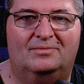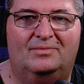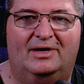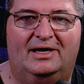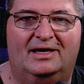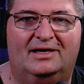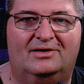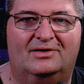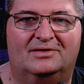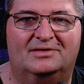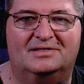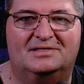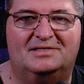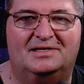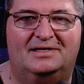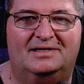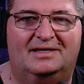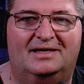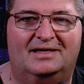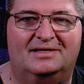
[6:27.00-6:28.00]
back on the
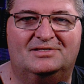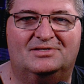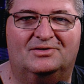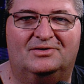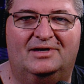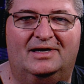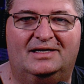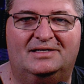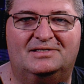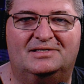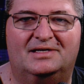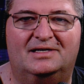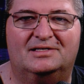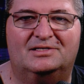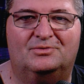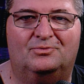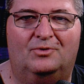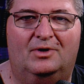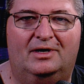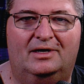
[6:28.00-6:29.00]
Sennheiser
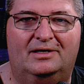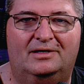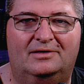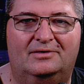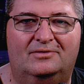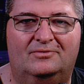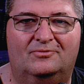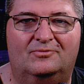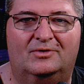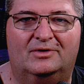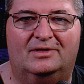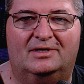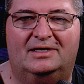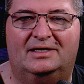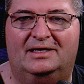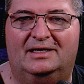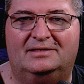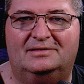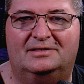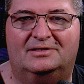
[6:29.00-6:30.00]
XS1 with it
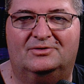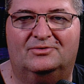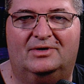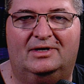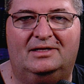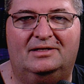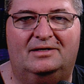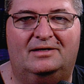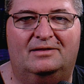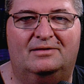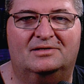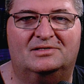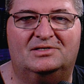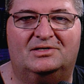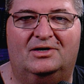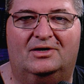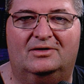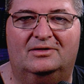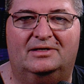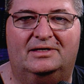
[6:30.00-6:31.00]
connected directly to the
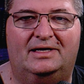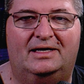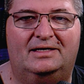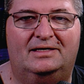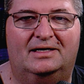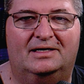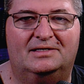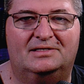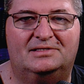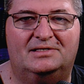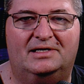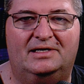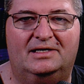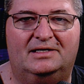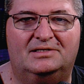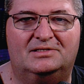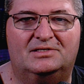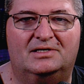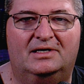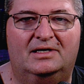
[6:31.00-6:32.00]
Scarlett
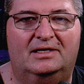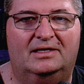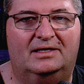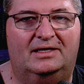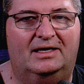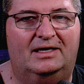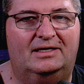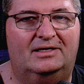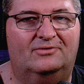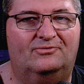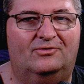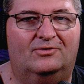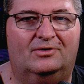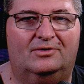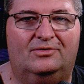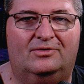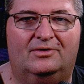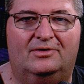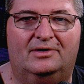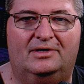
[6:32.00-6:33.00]
8i6. Gain at
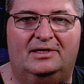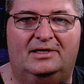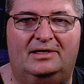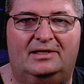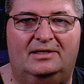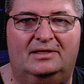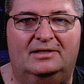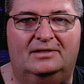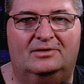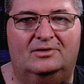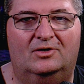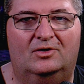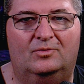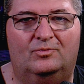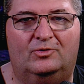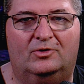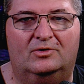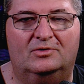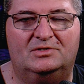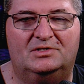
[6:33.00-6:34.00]
430, no
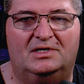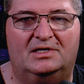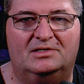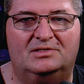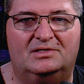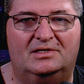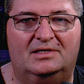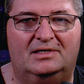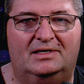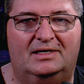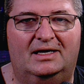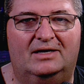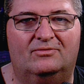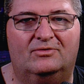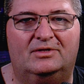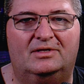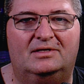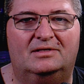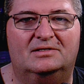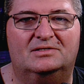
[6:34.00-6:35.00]
processing,
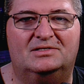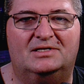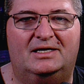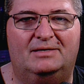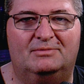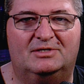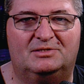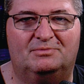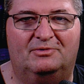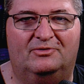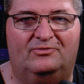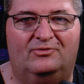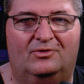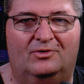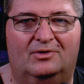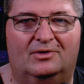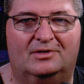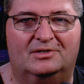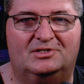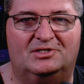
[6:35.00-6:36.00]
everything the same as
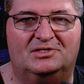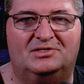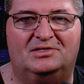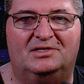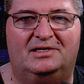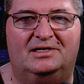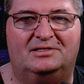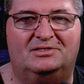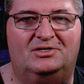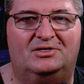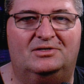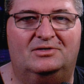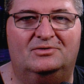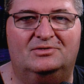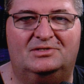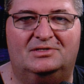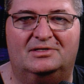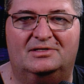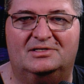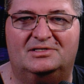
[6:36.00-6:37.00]
before, just to get you
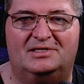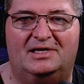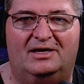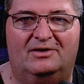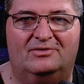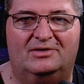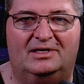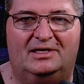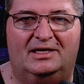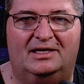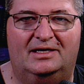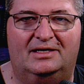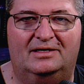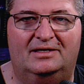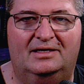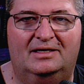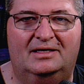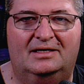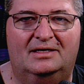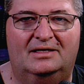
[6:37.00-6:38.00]
used to the sound again.
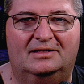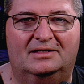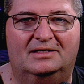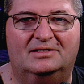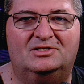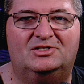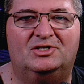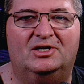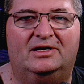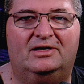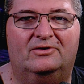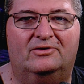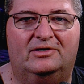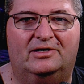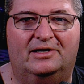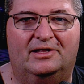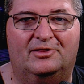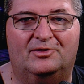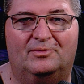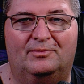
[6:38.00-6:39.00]
Let's check out another